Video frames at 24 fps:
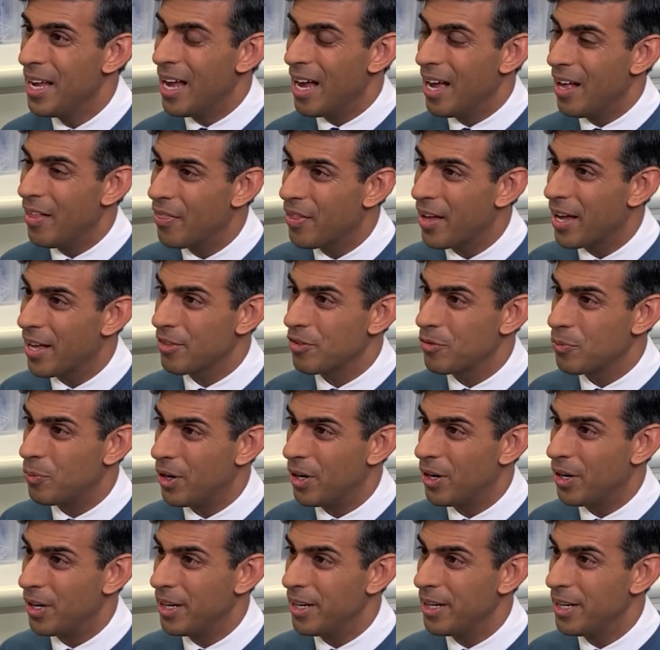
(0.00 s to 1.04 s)
and that's
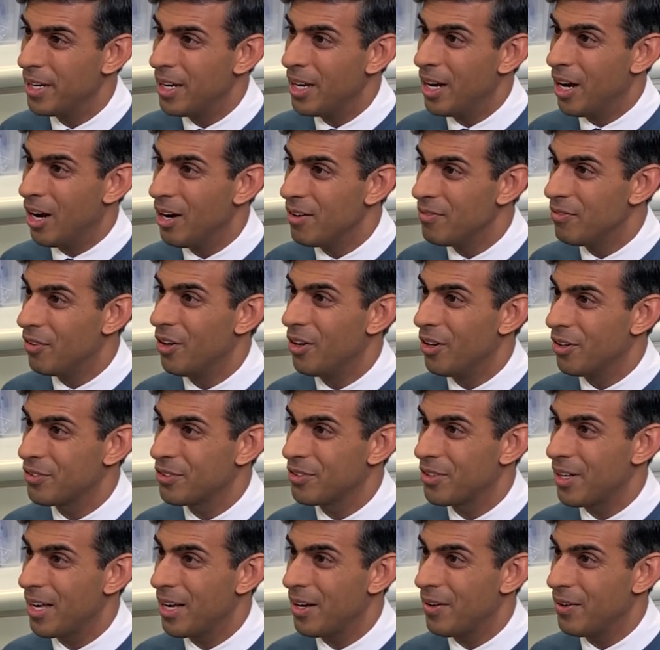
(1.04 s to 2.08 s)
why I've
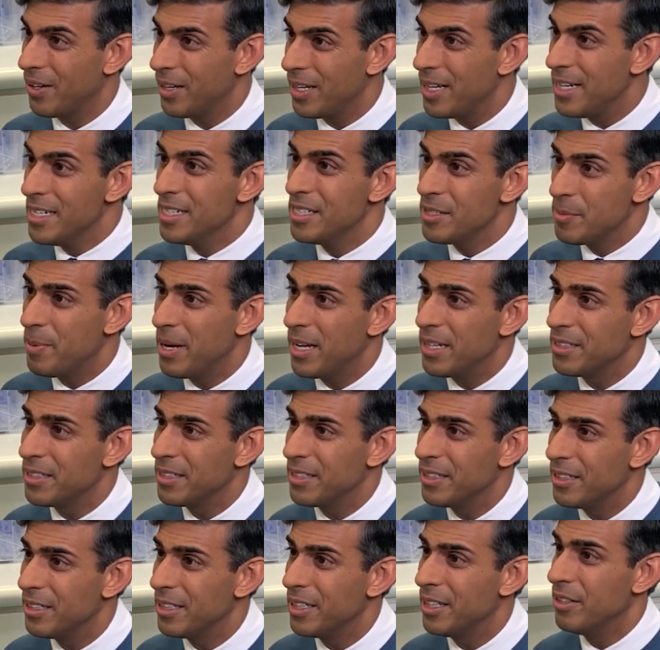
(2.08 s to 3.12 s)
asked our
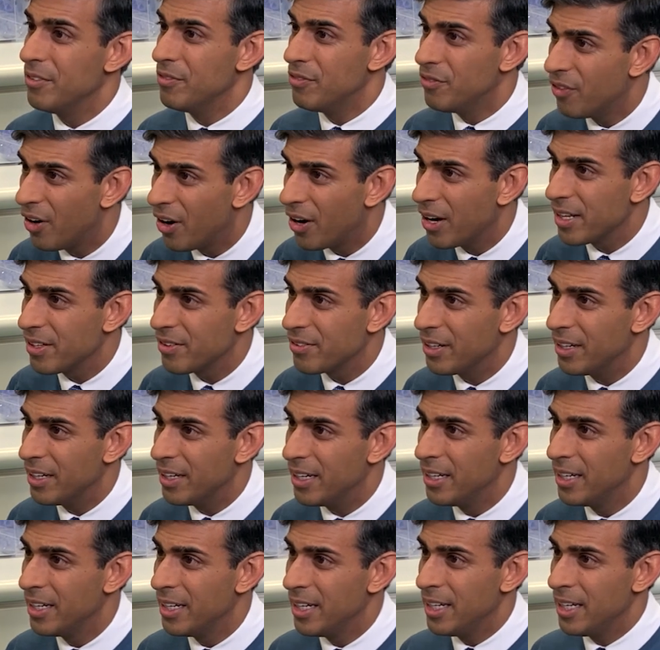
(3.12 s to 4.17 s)
independent
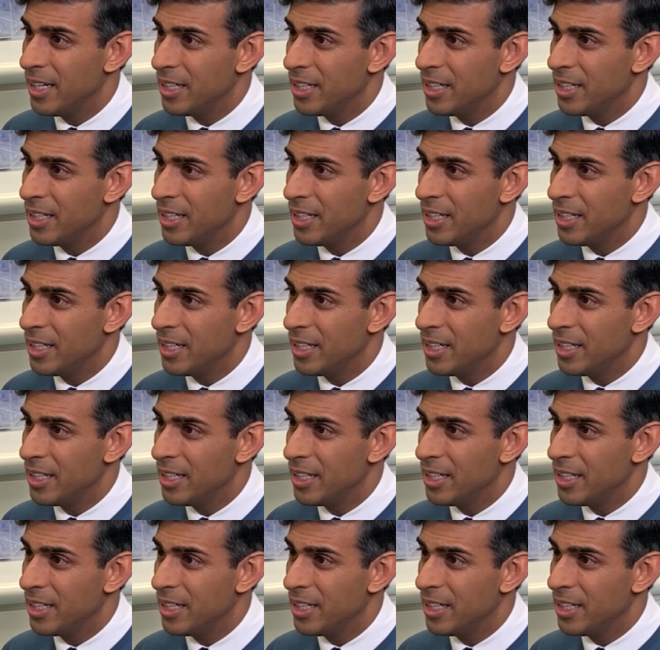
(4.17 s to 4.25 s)
advisor